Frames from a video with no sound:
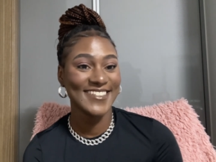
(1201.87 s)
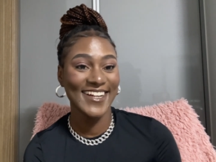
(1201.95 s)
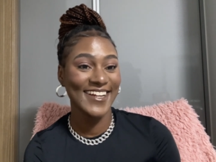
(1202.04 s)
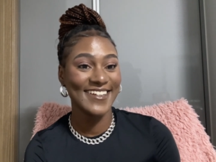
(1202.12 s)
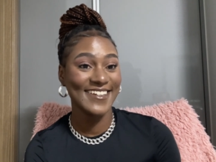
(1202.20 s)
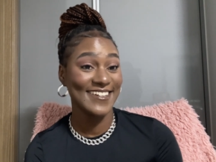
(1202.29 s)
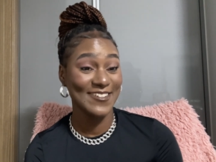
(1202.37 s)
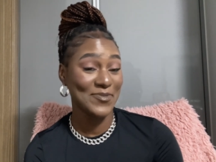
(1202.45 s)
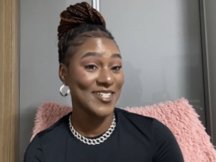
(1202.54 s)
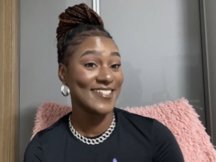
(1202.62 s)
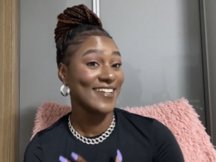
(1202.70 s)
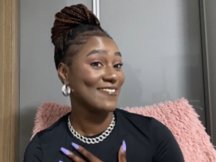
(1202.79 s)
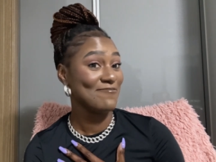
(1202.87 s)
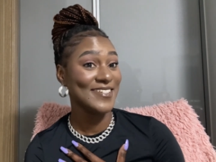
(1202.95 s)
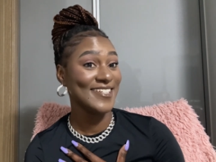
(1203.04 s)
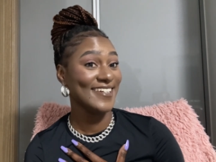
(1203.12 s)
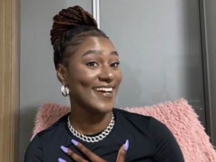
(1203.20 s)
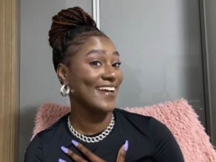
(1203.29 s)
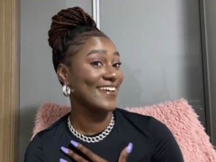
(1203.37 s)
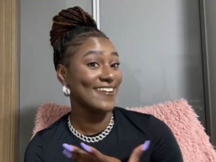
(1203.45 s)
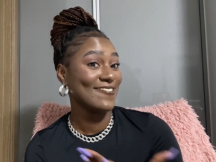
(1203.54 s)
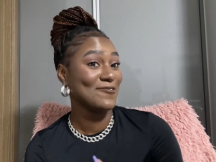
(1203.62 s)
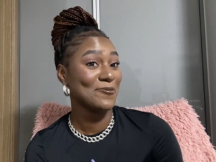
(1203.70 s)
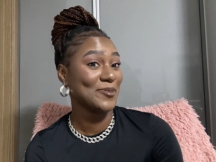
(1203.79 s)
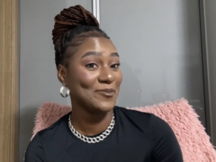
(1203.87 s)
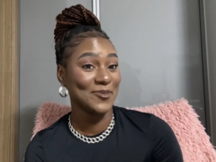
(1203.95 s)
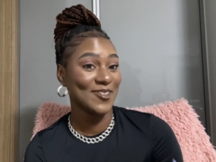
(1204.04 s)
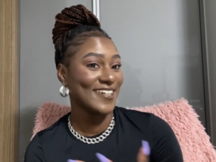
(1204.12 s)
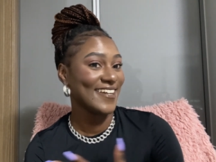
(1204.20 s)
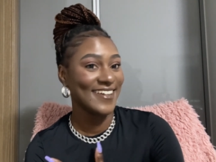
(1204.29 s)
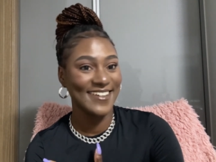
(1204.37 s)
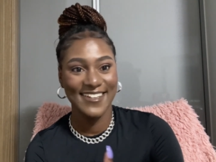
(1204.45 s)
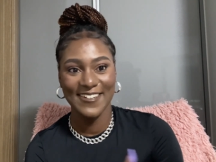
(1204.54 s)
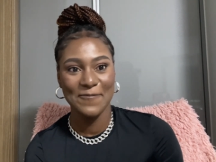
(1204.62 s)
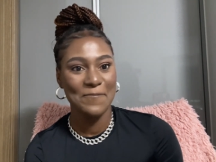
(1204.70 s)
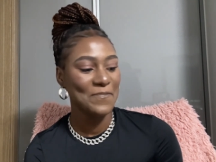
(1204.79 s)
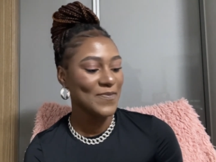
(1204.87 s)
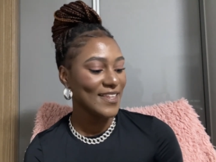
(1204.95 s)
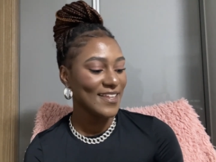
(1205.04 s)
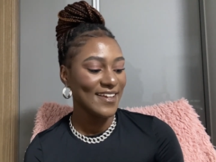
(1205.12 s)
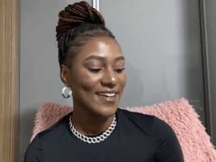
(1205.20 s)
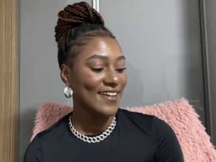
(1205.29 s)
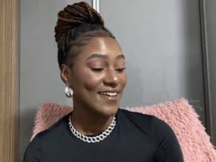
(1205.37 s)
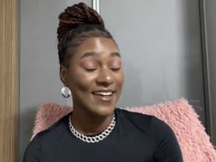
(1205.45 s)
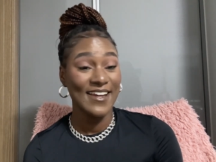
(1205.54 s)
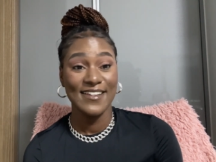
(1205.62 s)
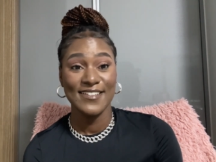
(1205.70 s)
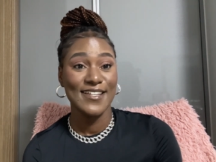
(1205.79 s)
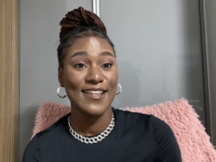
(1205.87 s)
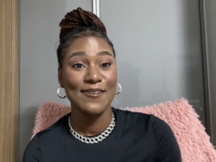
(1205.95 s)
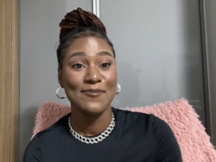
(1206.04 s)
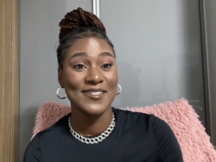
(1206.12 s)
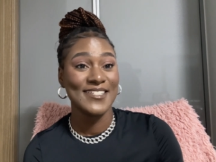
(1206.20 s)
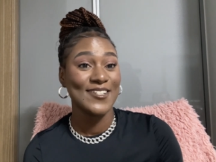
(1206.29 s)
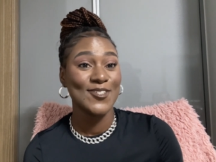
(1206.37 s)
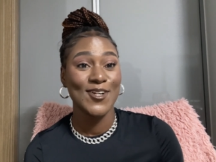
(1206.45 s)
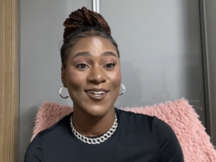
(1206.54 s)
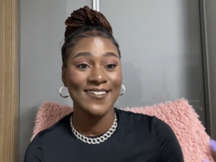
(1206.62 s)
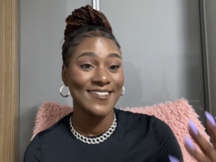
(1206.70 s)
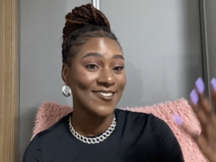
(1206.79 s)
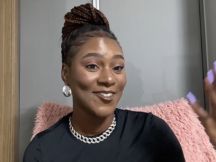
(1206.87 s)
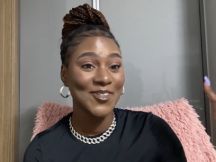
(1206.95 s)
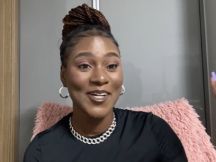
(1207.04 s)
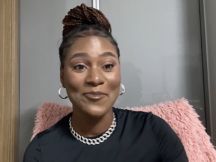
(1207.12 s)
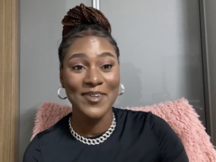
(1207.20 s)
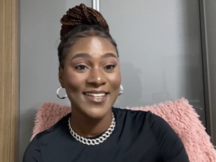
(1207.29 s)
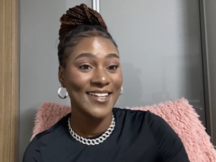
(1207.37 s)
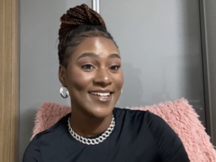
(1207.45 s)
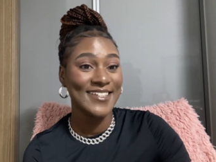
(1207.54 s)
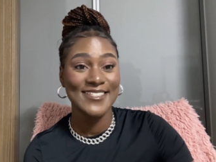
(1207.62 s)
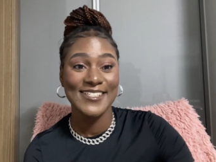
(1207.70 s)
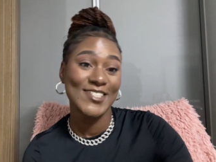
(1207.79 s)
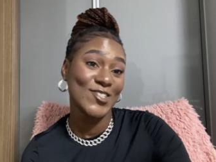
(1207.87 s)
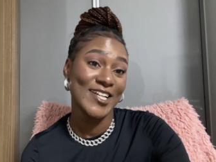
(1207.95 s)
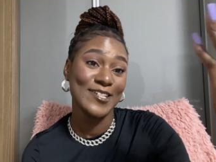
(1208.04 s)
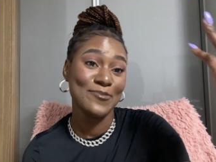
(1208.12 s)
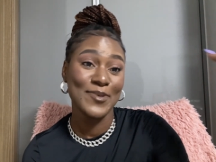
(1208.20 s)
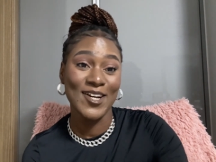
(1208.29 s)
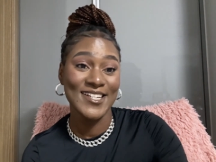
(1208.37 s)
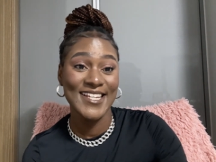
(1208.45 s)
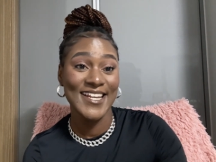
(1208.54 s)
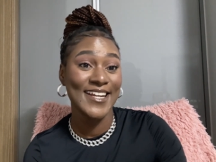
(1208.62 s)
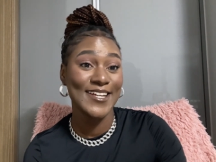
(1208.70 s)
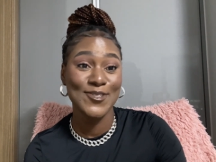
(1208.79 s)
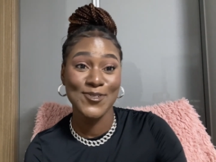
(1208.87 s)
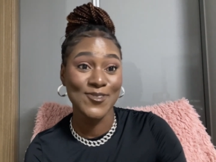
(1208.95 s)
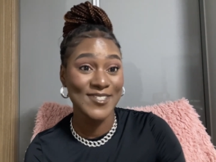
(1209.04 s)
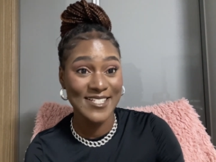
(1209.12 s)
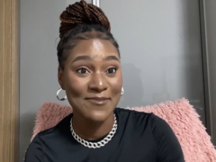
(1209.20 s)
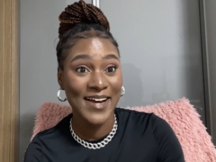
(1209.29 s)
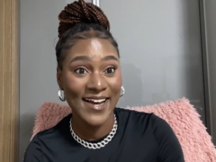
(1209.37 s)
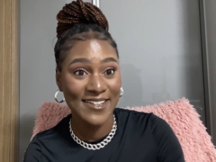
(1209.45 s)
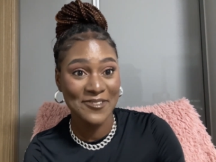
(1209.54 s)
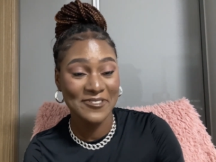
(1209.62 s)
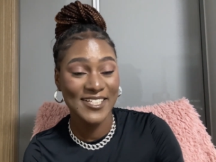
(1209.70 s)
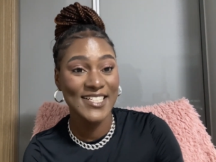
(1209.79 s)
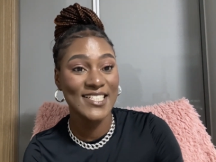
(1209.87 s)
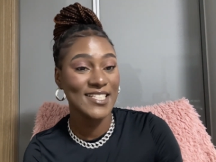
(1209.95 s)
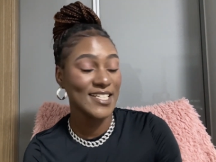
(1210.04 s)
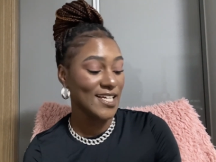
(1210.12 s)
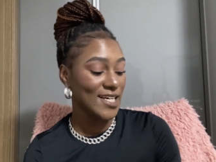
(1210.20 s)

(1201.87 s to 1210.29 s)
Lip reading: Like, personally, me, I can never be bored. Like, it's either I'm on TikTok or I'm on the next train to Pyeongtaek to go see my other friends.